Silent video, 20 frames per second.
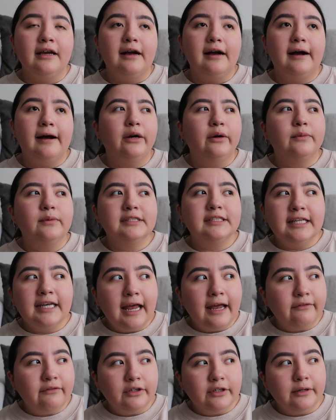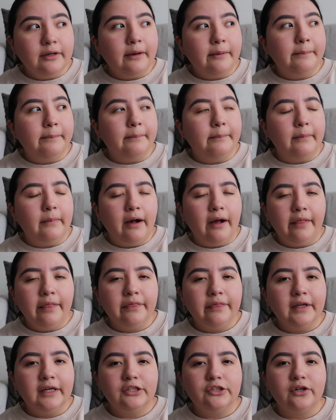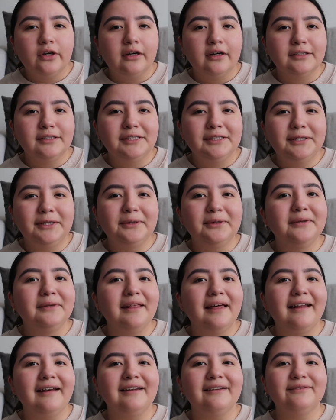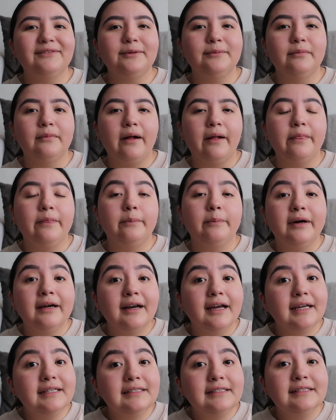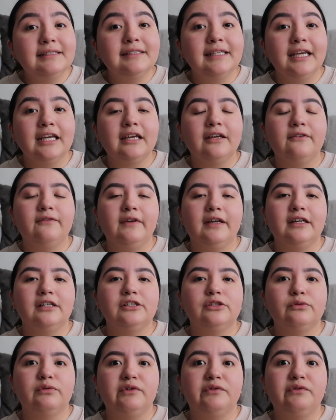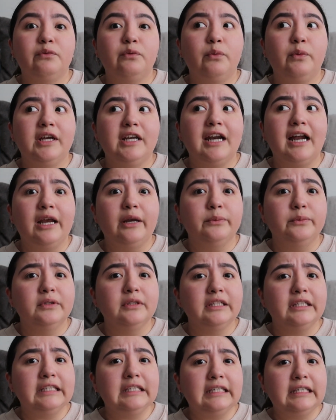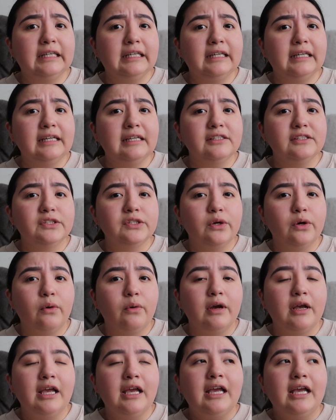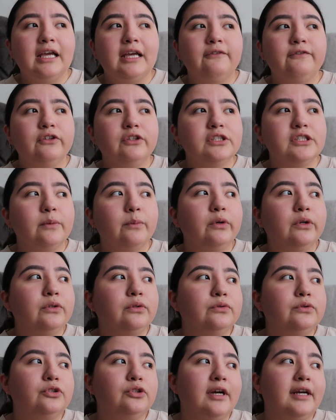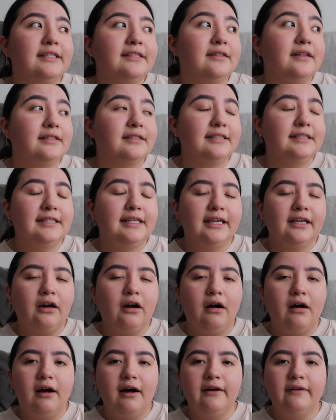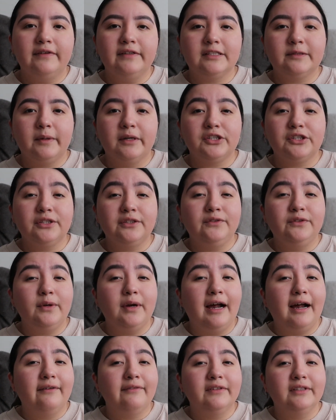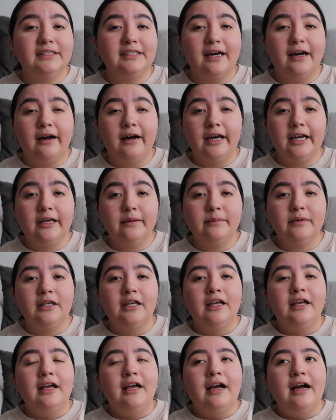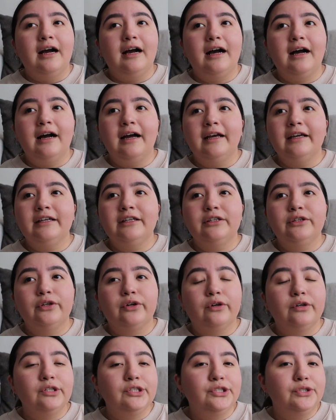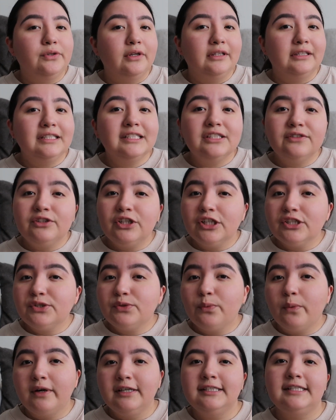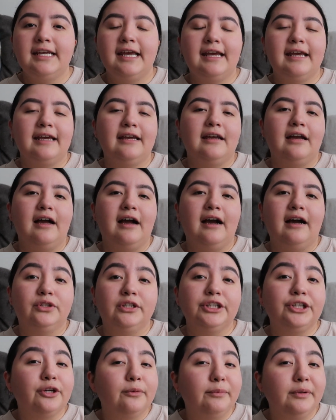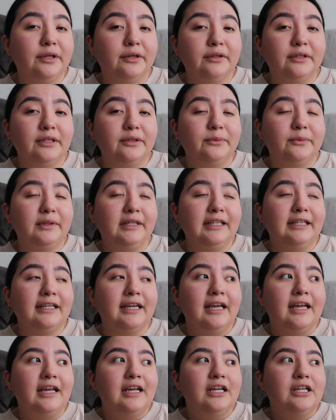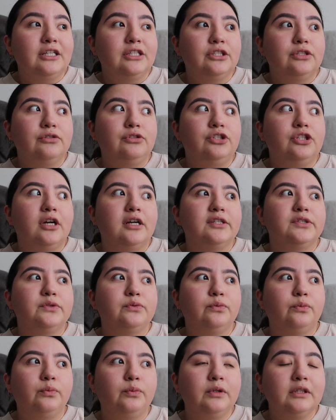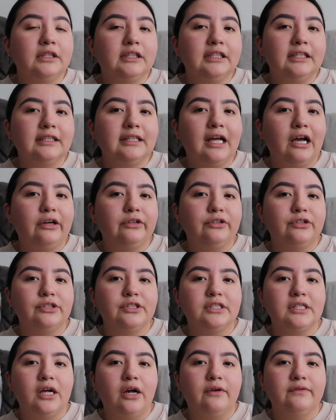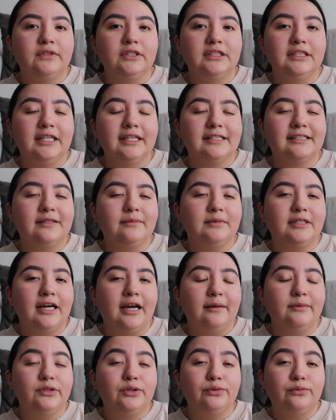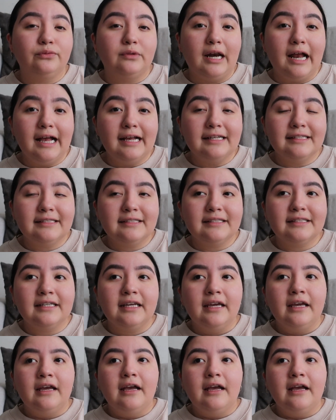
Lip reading: Now, it wasn't every month. I try not to do that every month, but I did take advantage of when I really needed it. So if you're someone who tries not to take off, especially if you have the time, I encourage you at least just one day during your period week to just really allow yourself to take some time to rest.